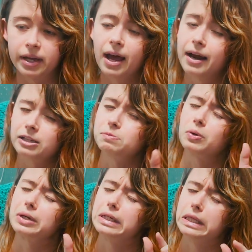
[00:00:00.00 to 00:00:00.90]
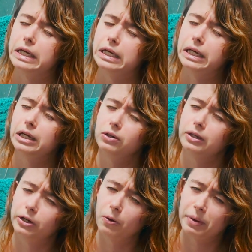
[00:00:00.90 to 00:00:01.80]
and I spoke a
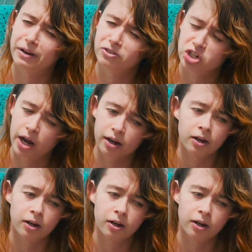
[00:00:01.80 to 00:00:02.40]
little bit of Czech.